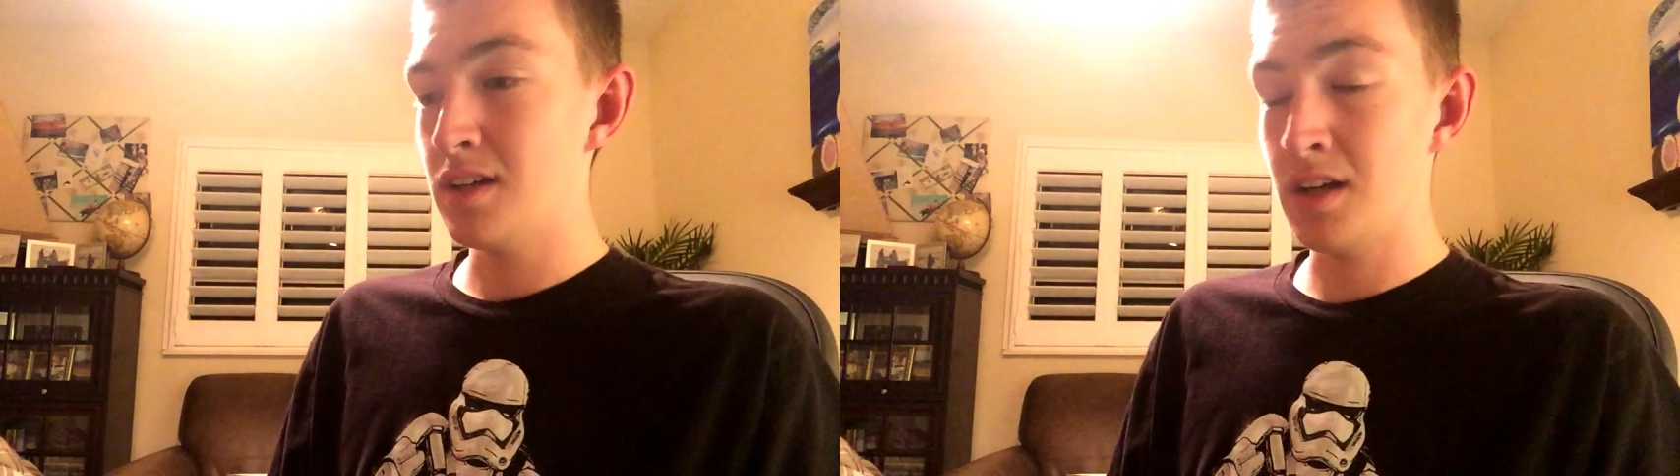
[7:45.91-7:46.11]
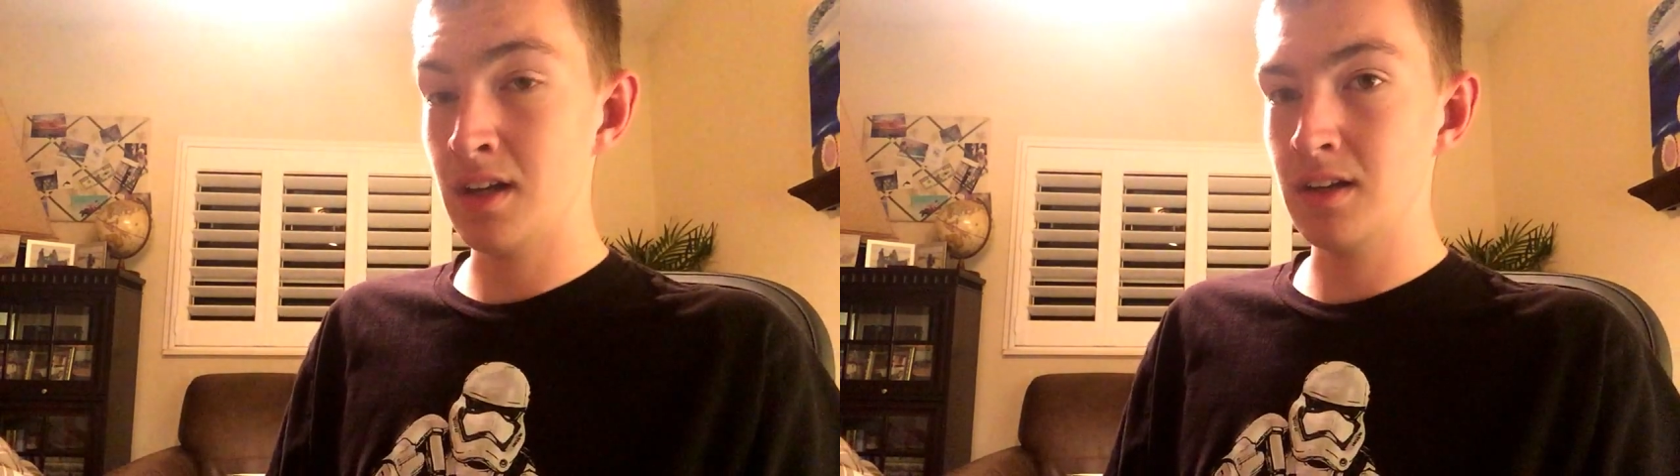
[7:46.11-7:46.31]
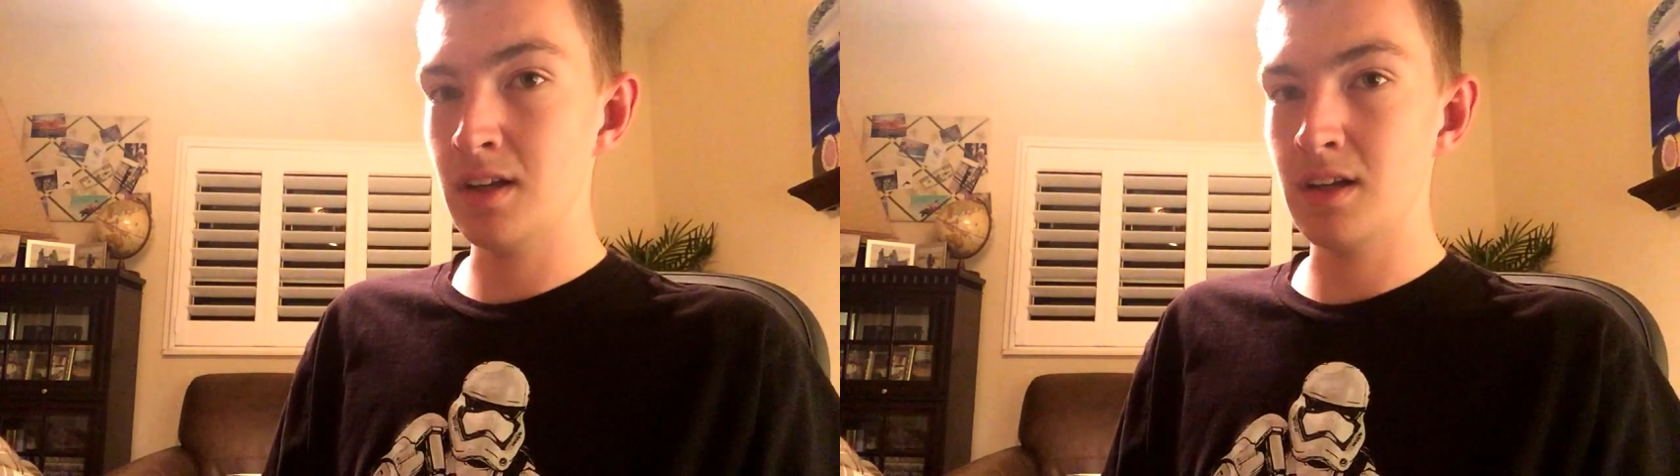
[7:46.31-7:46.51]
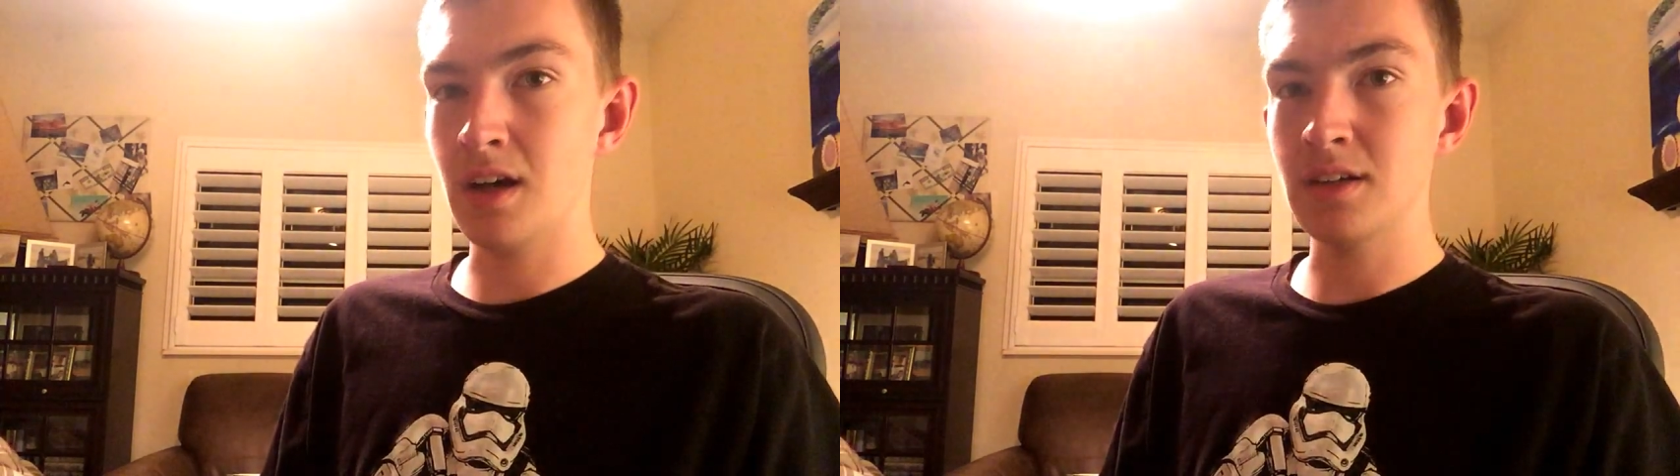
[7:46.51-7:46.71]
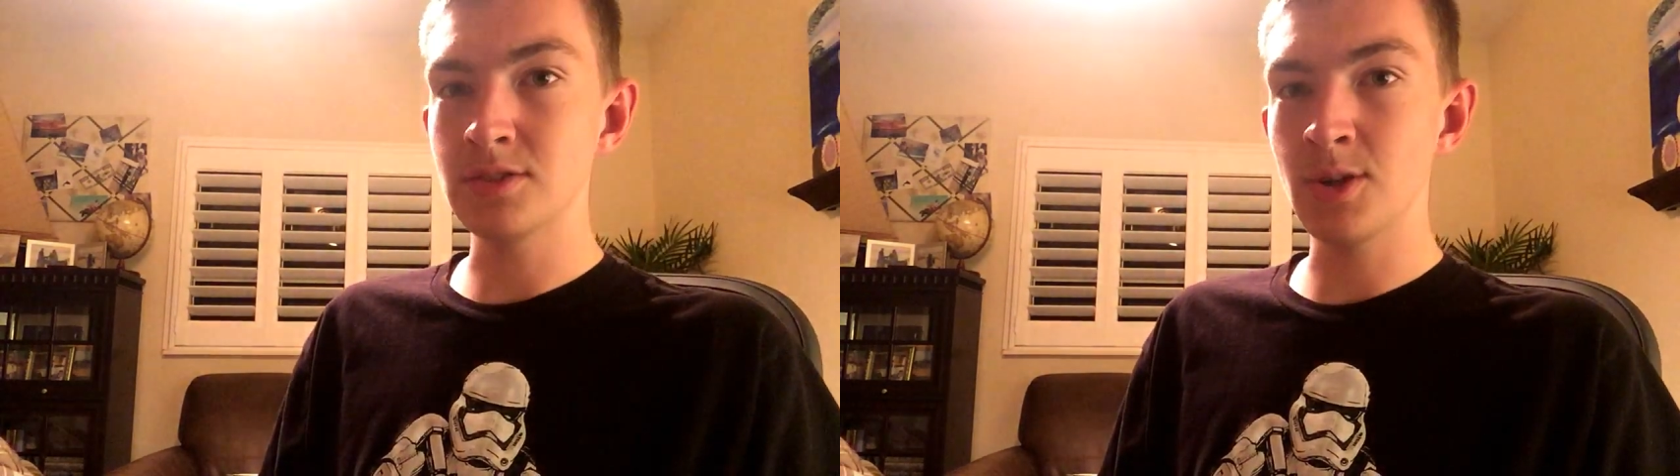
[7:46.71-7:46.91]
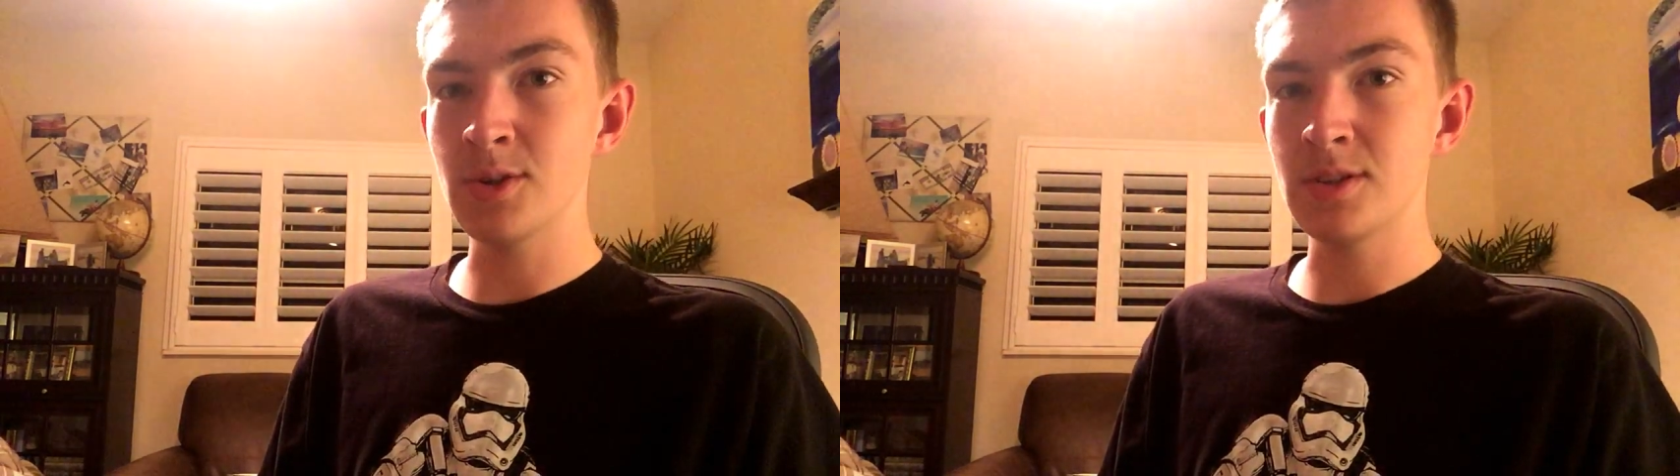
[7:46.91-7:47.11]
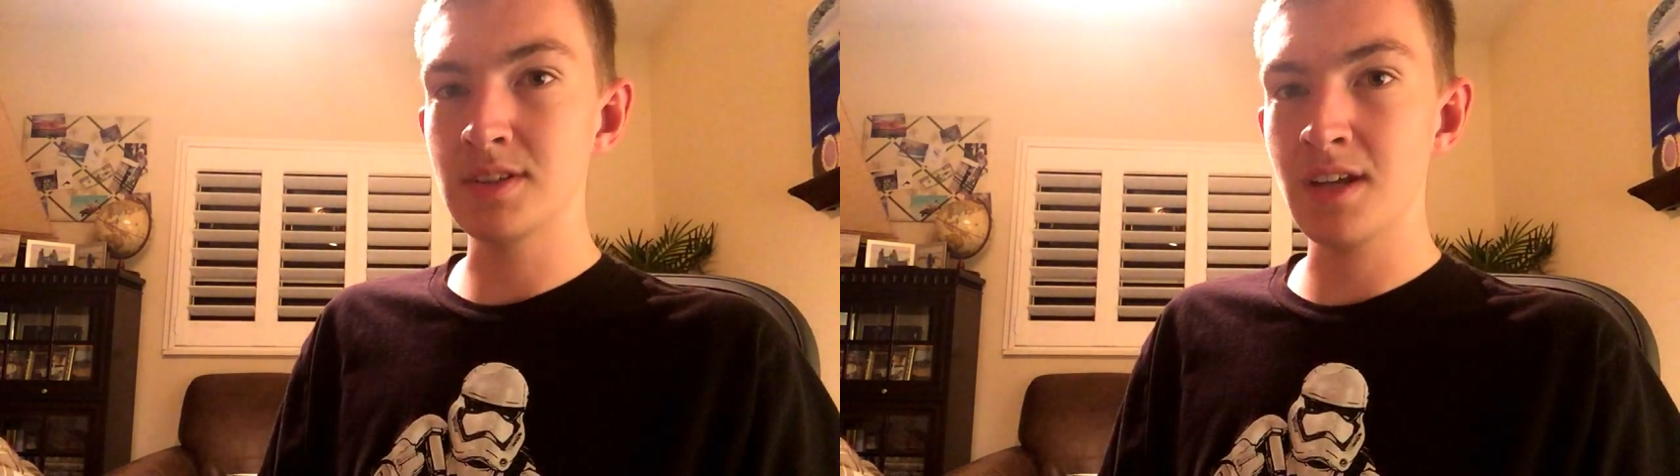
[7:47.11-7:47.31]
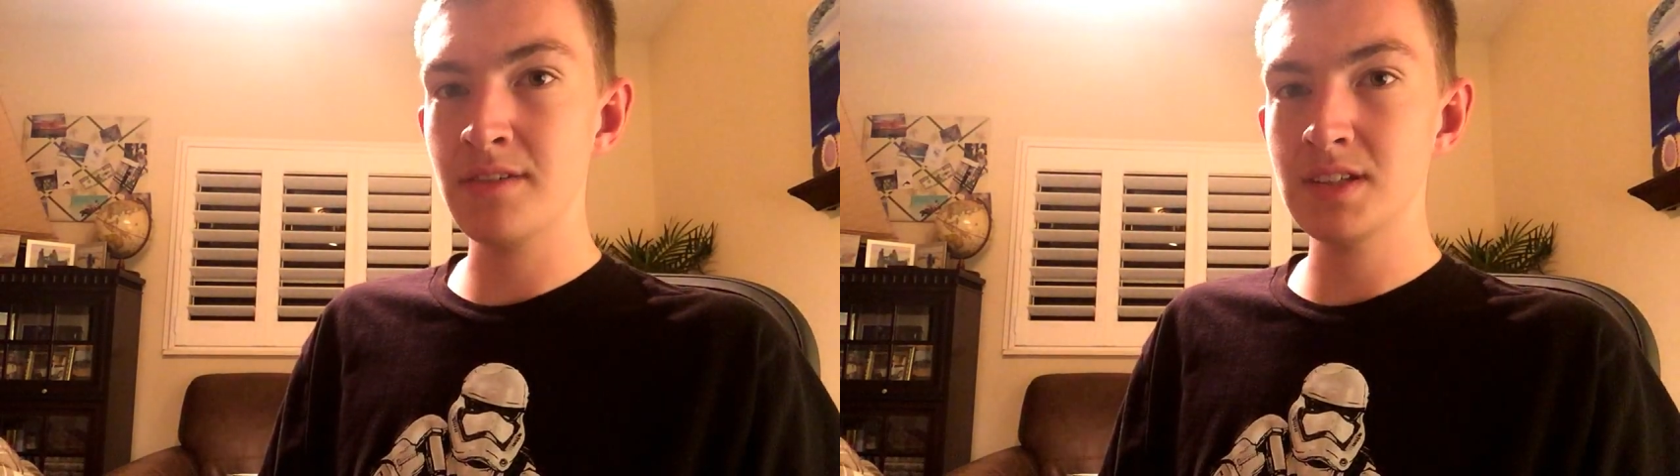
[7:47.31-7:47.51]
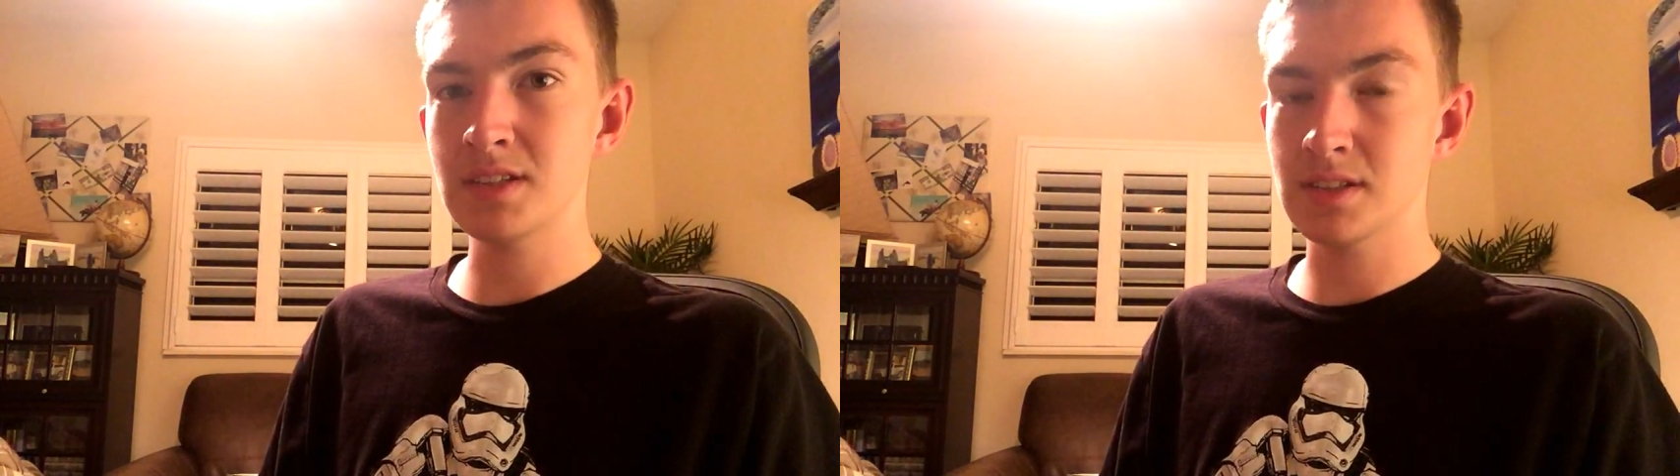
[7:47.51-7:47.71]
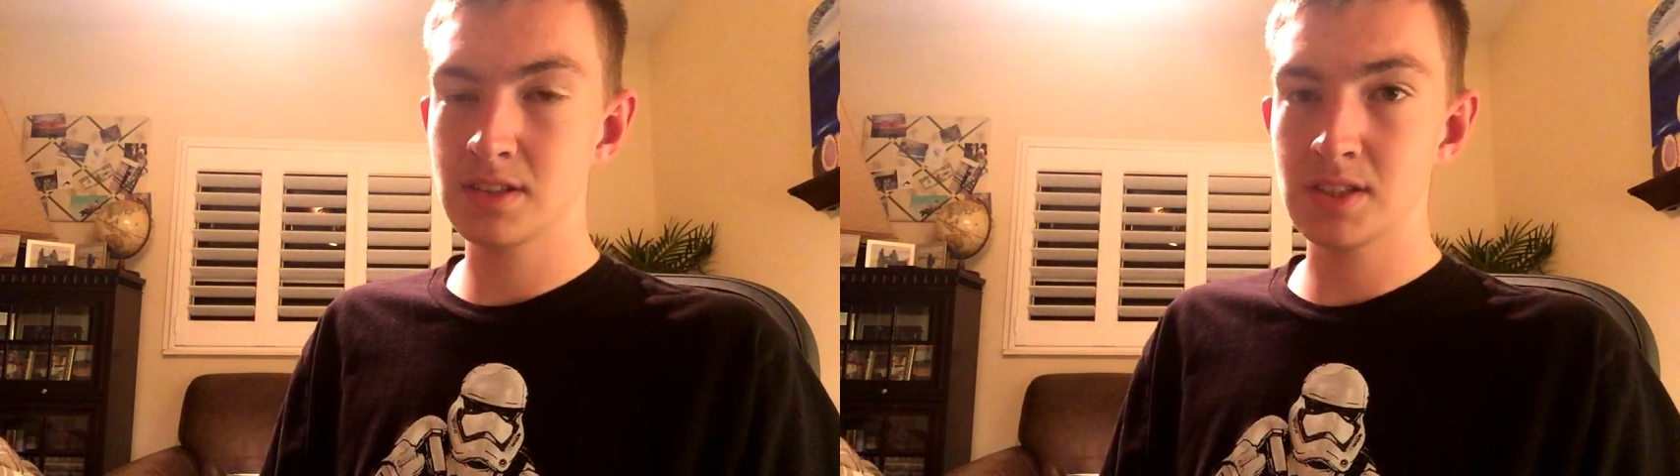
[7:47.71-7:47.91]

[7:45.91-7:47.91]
and get Han Solo to 7